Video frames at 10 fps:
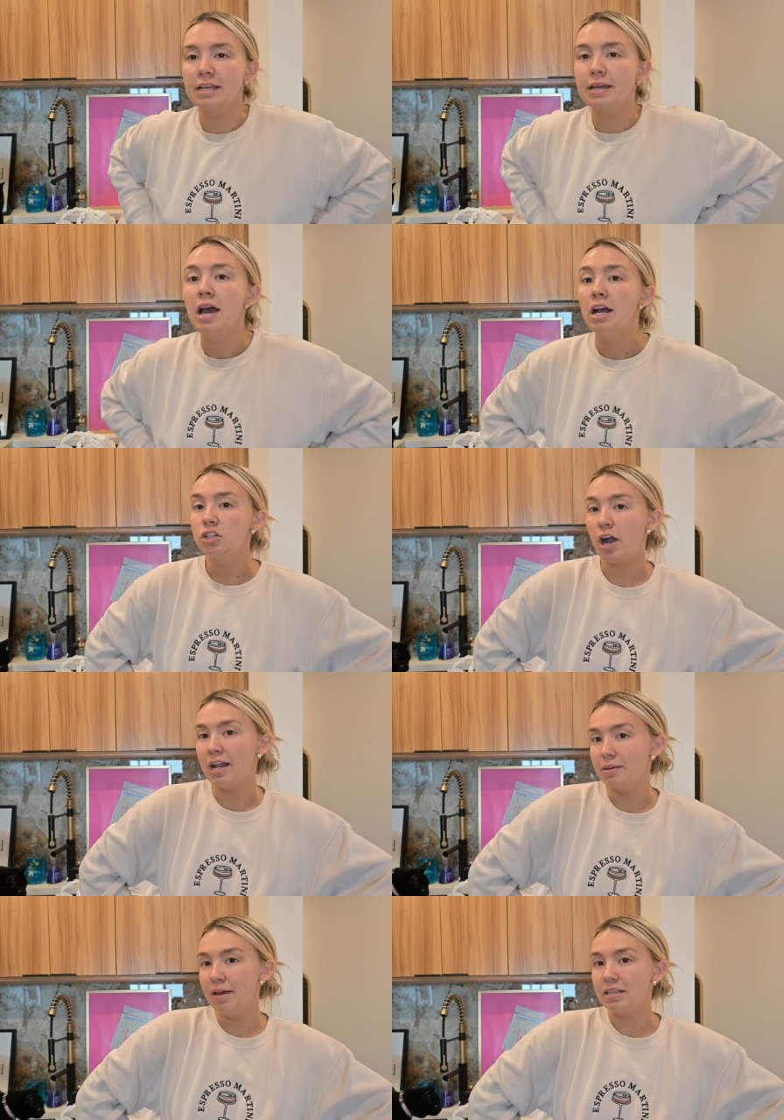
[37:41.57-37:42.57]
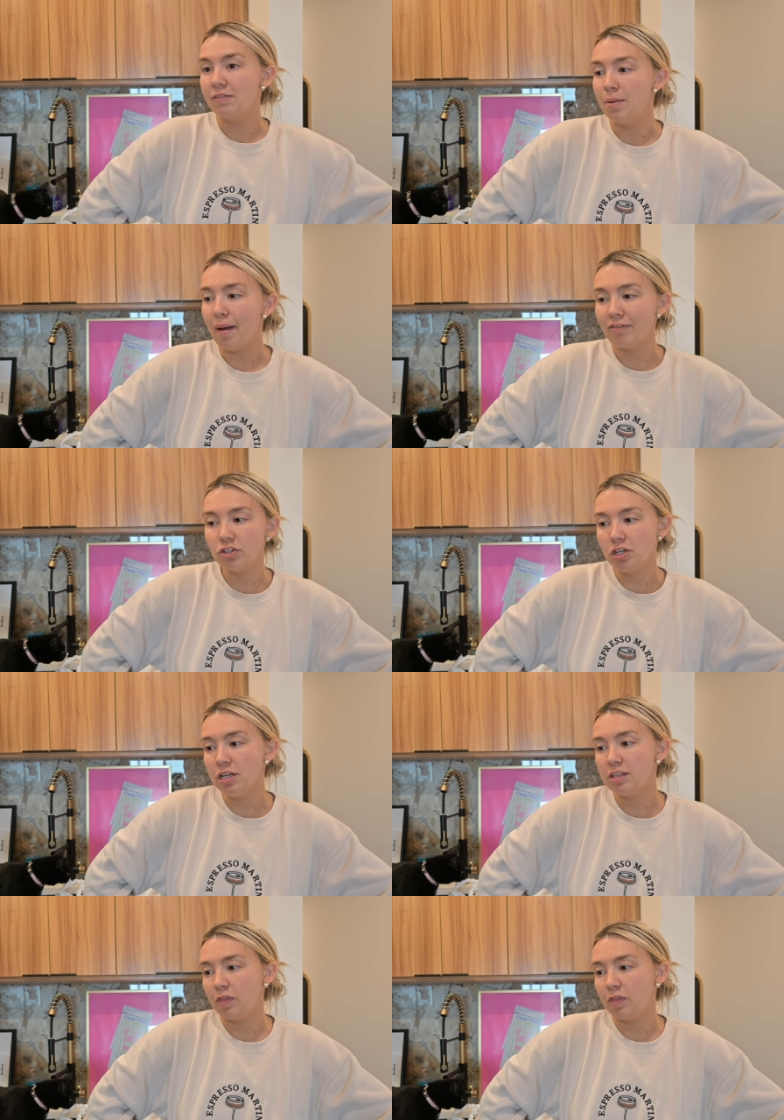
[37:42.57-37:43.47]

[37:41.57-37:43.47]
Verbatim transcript: like trying to make different beverages.